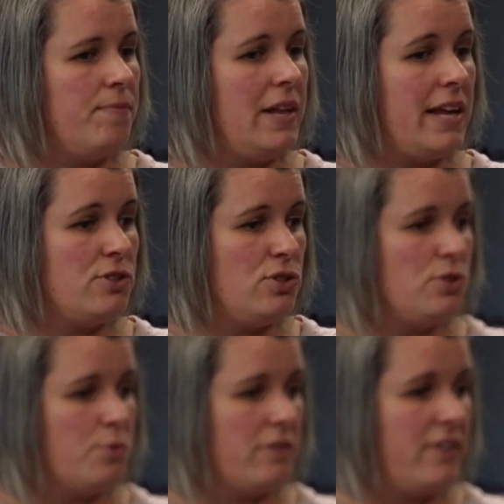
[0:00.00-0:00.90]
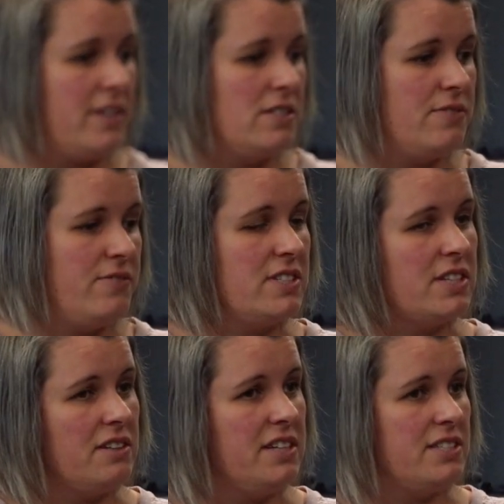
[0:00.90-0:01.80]
let us use one of his
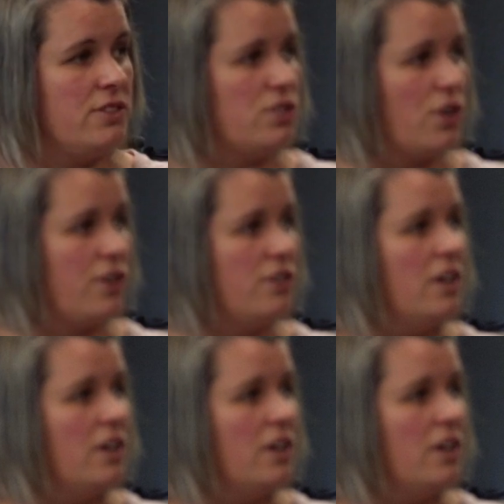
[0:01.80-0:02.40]
facilities in the town.